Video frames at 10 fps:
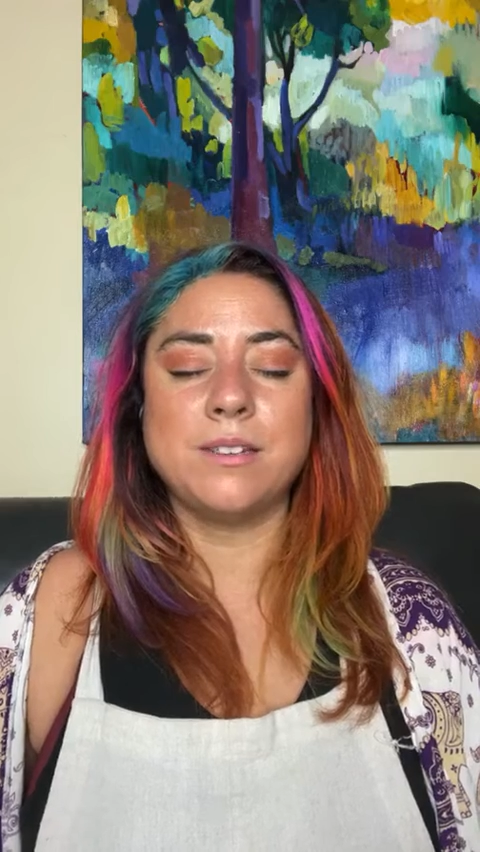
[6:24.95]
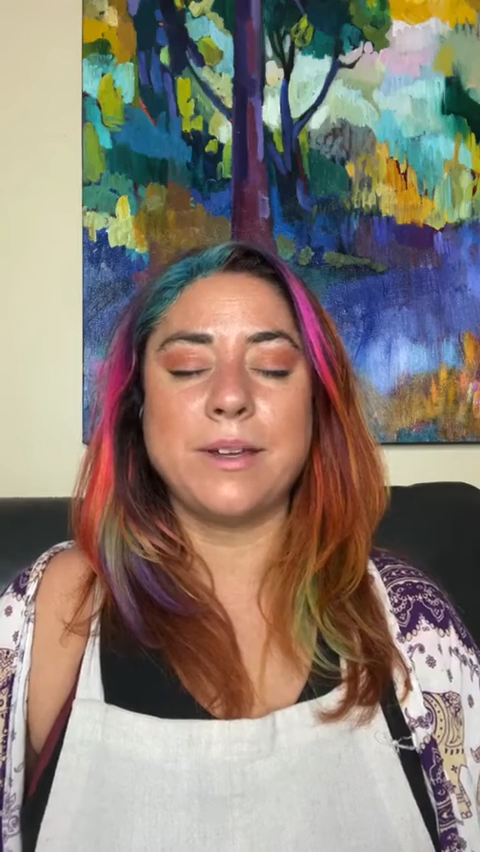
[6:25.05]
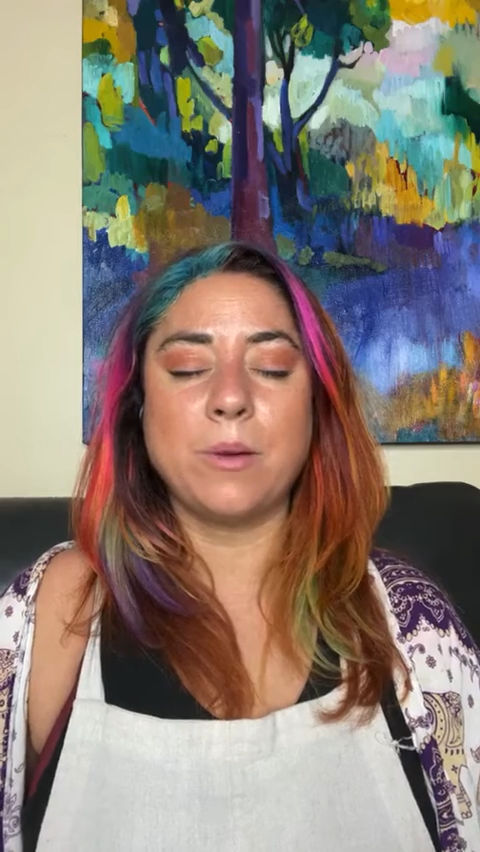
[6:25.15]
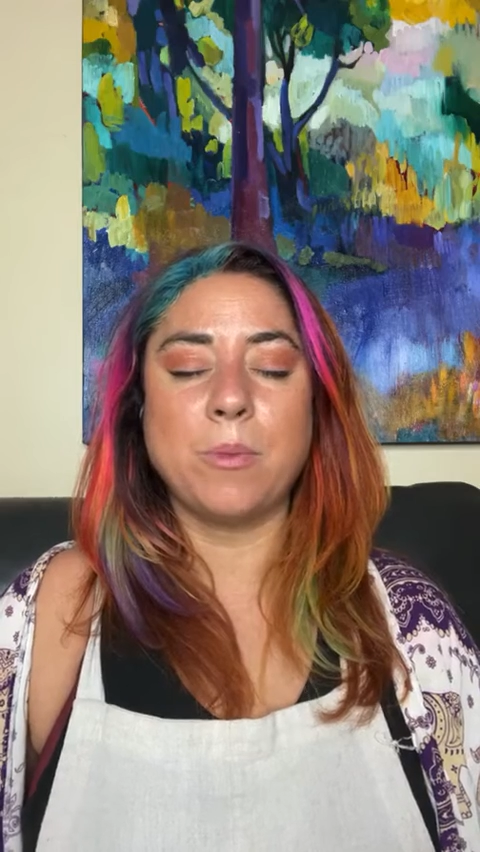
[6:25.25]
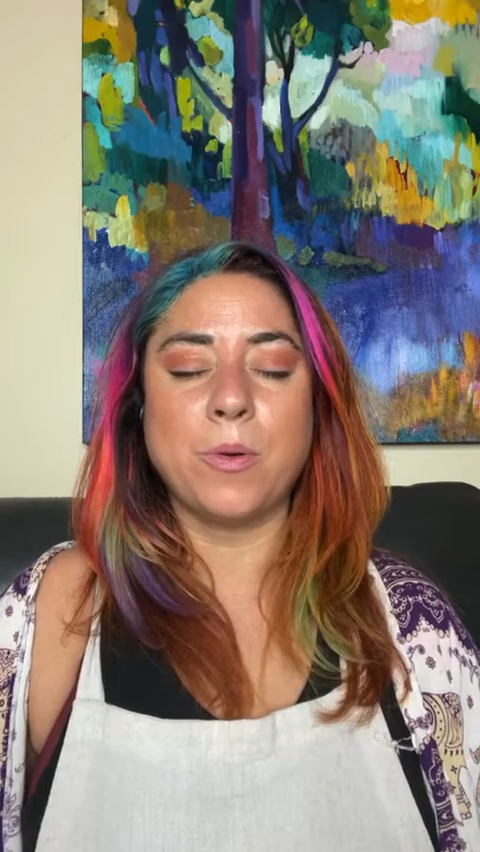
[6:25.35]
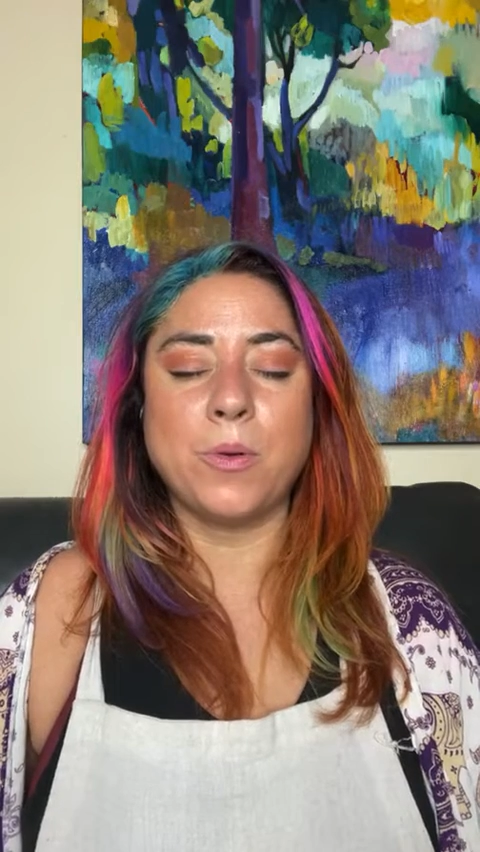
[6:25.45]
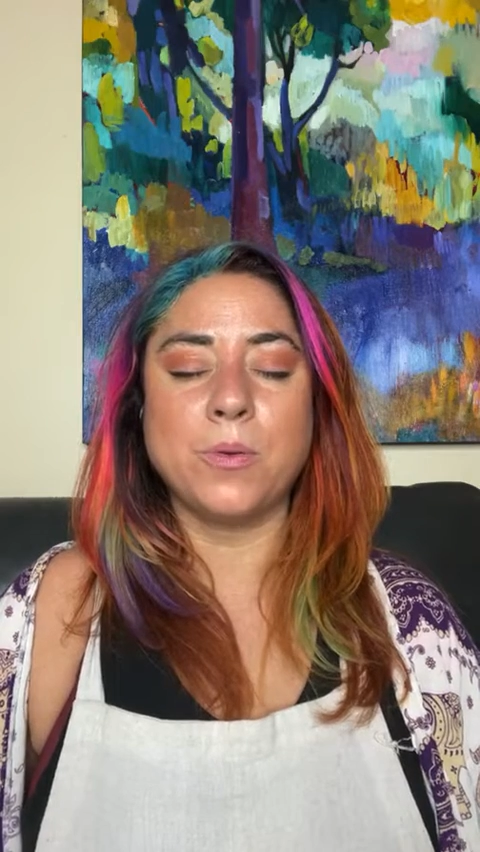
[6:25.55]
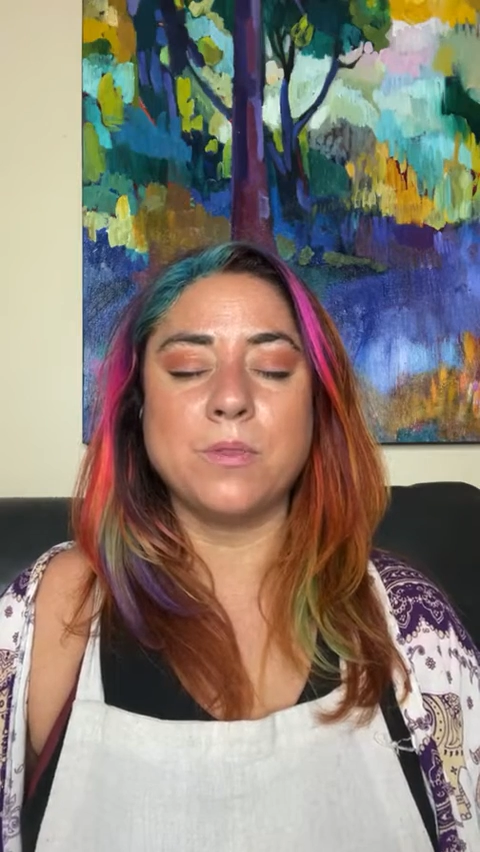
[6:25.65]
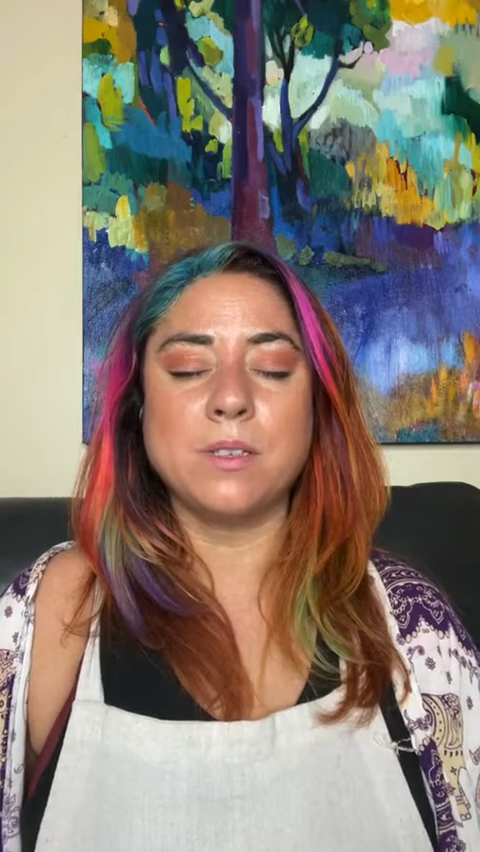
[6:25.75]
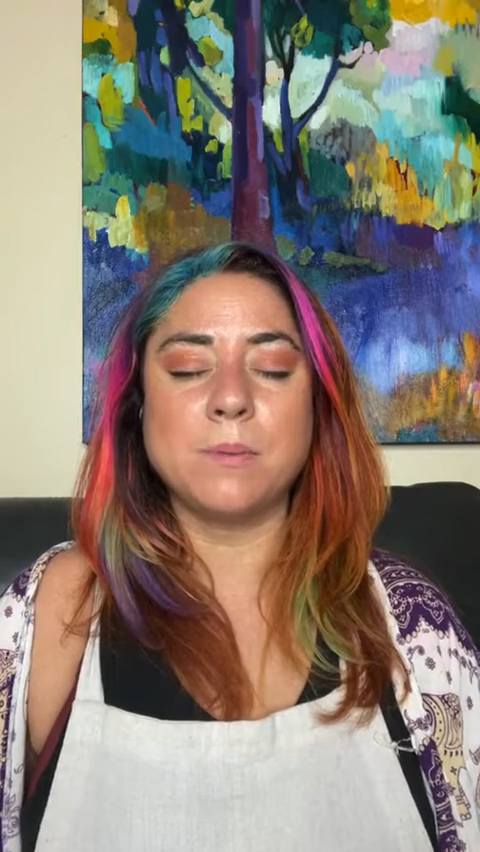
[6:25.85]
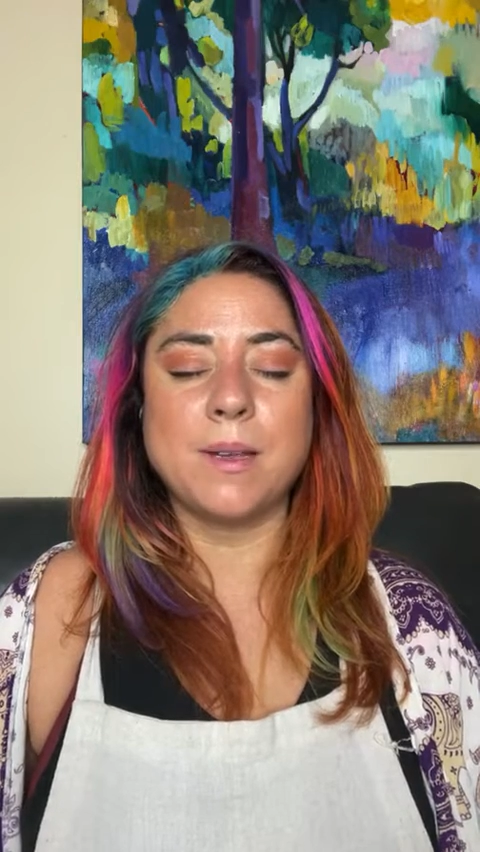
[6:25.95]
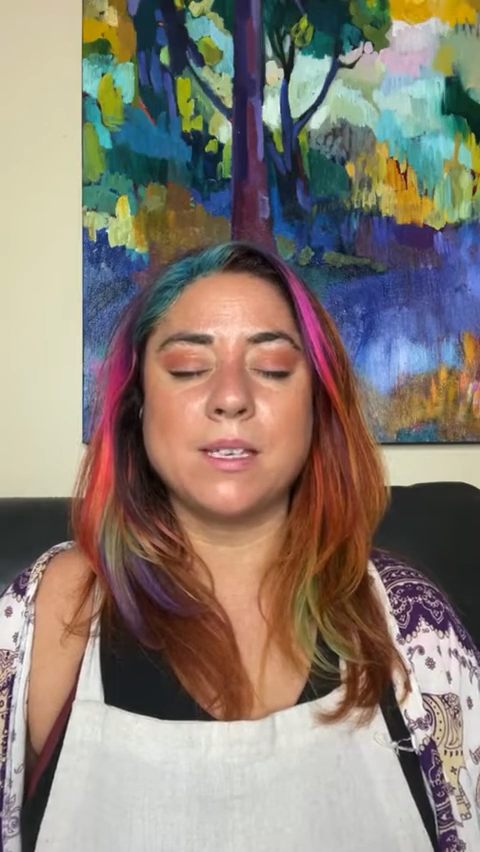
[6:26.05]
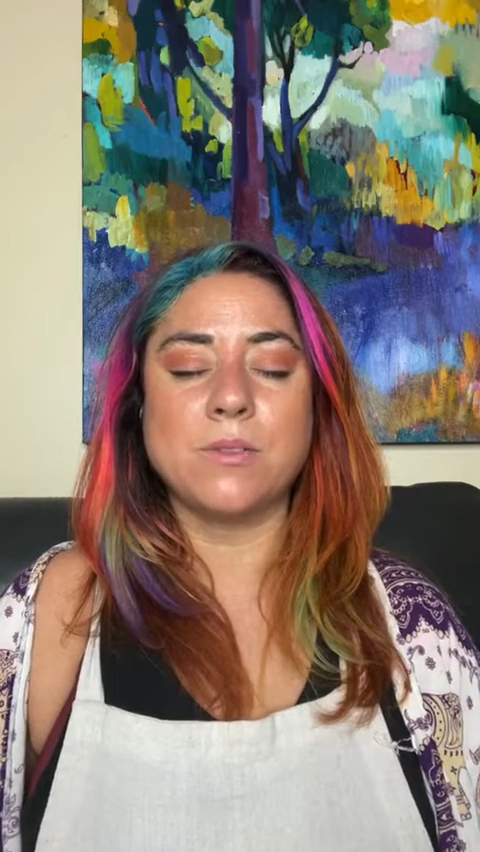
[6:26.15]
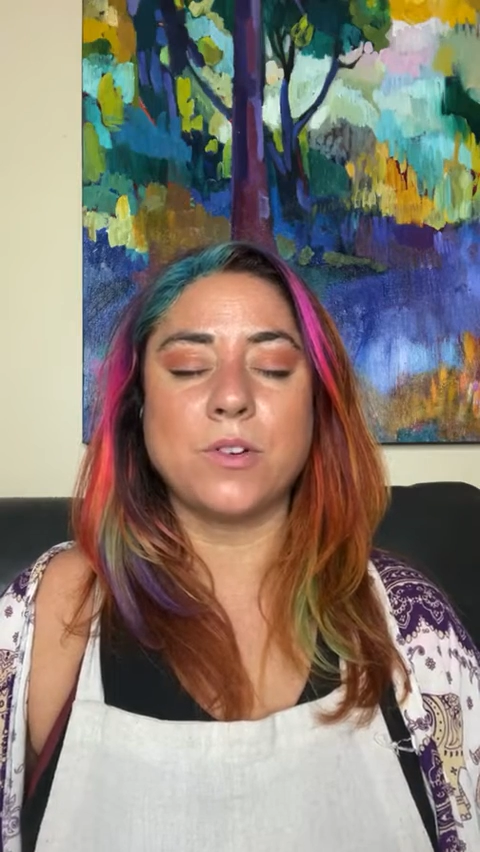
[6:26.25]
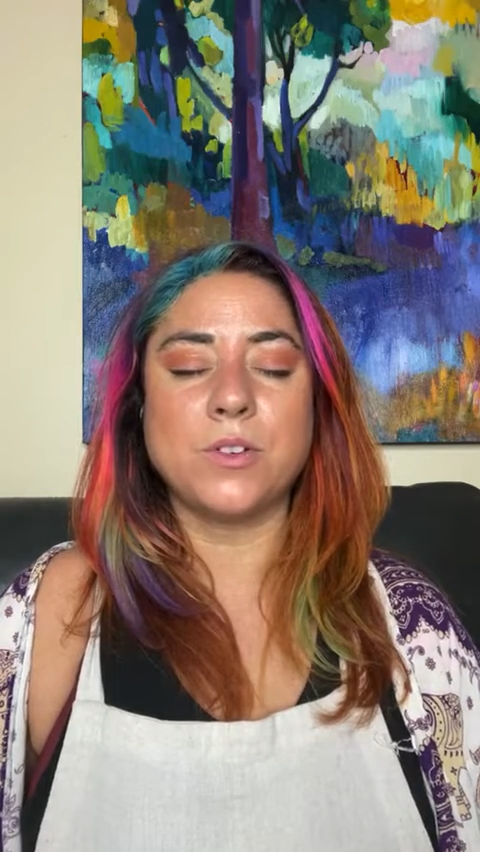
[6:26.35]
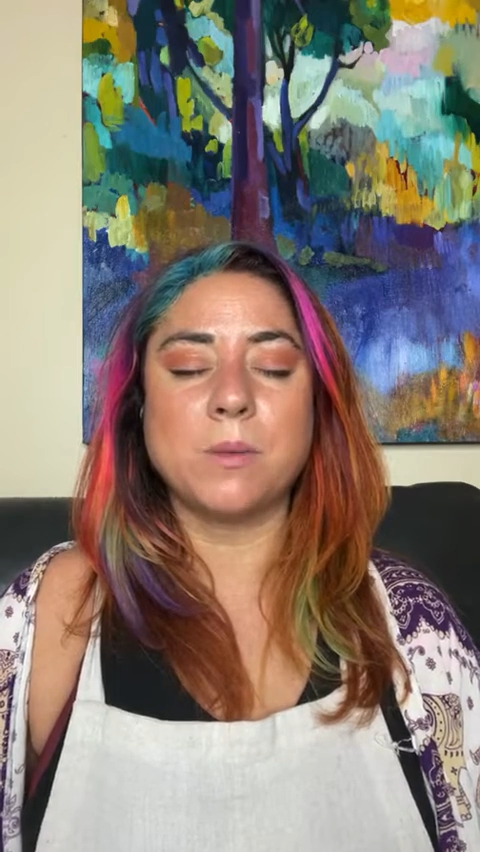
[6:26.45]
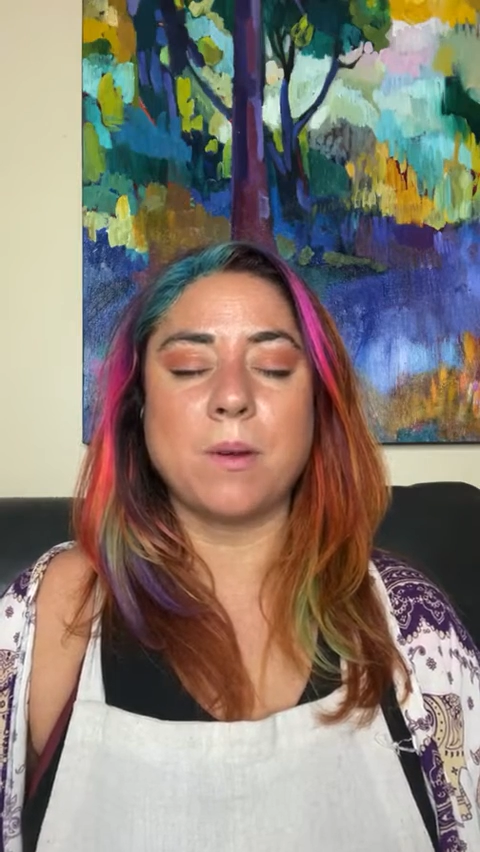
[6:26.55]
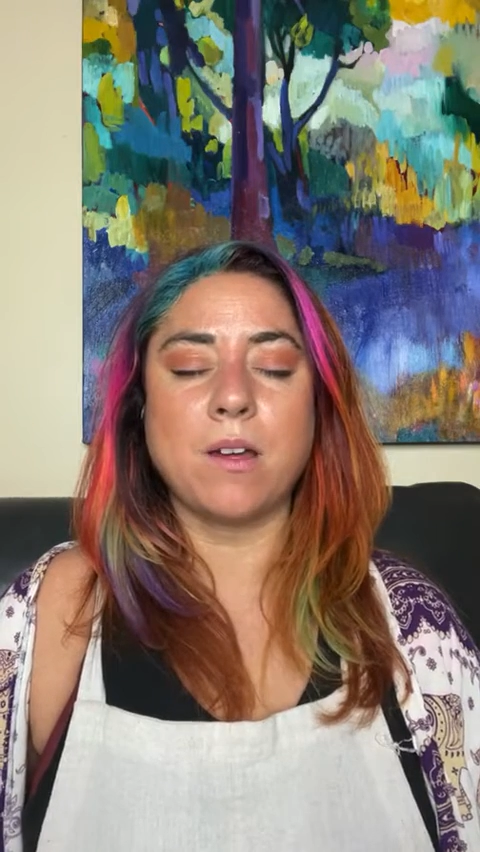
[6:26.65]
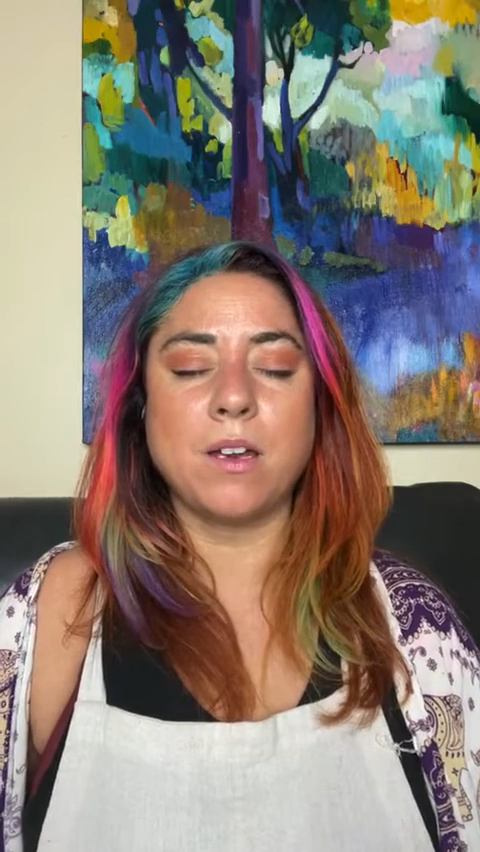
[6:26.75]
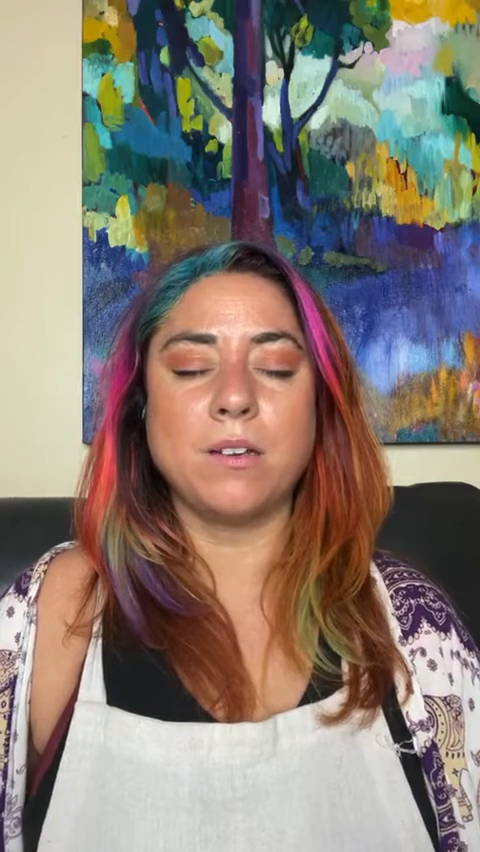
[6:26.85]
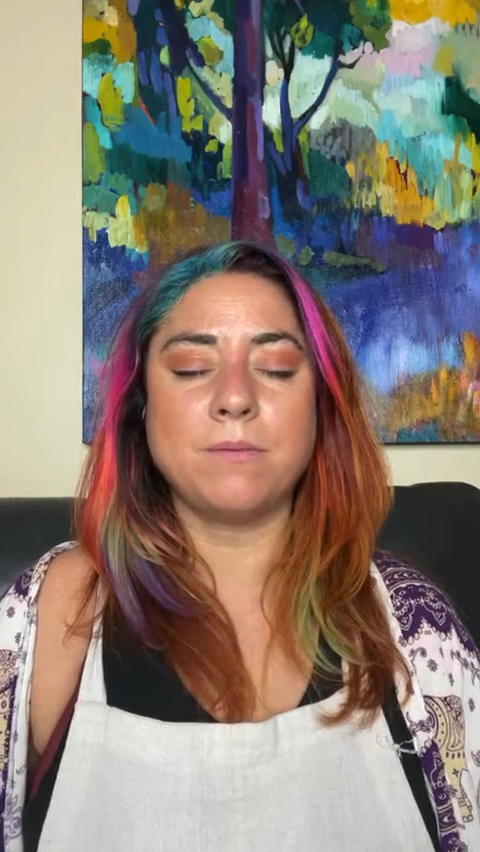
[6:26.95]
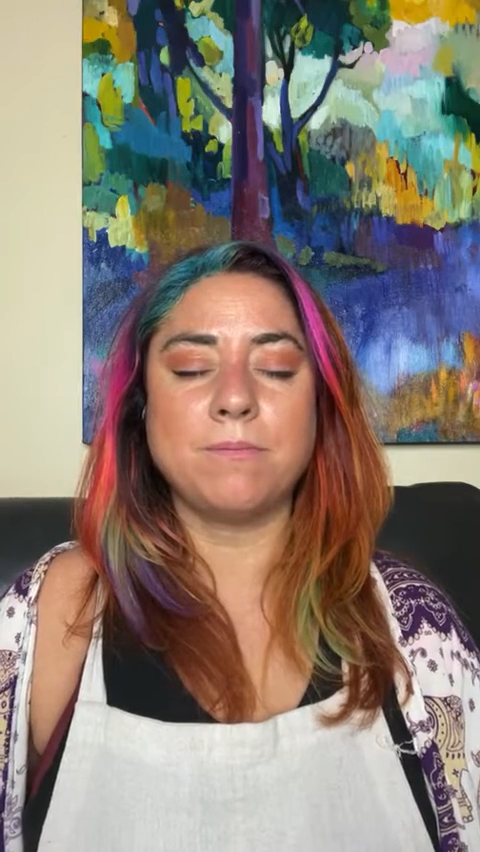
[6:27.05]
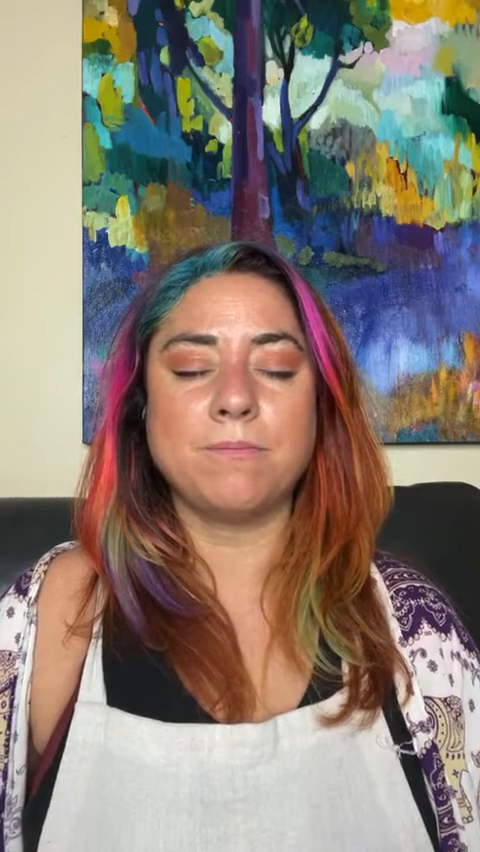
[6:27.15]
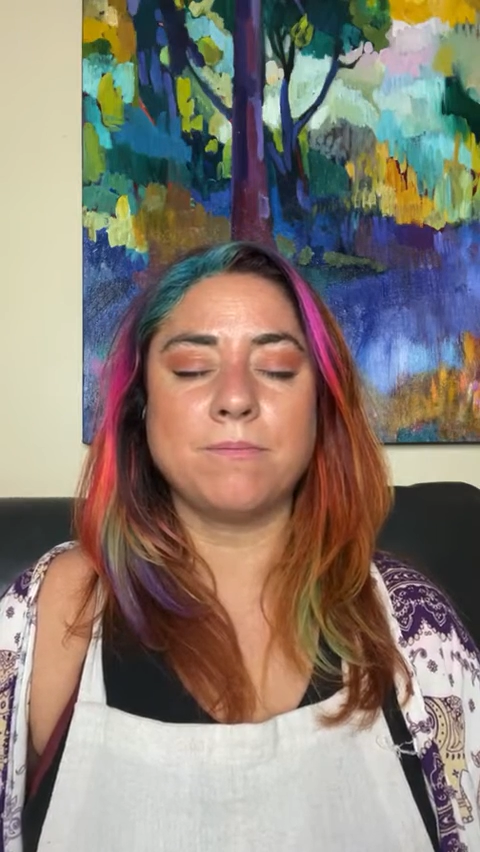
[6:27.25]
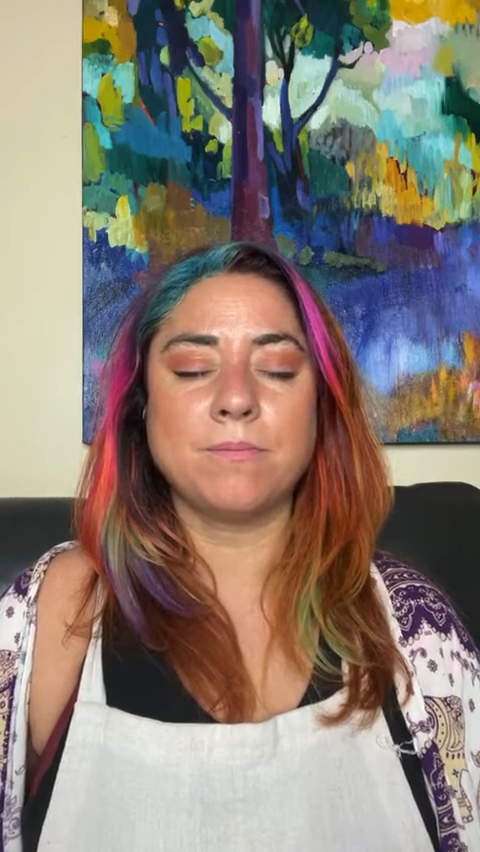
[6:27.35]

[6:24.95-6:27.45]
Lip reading: tailbone, space of our spine.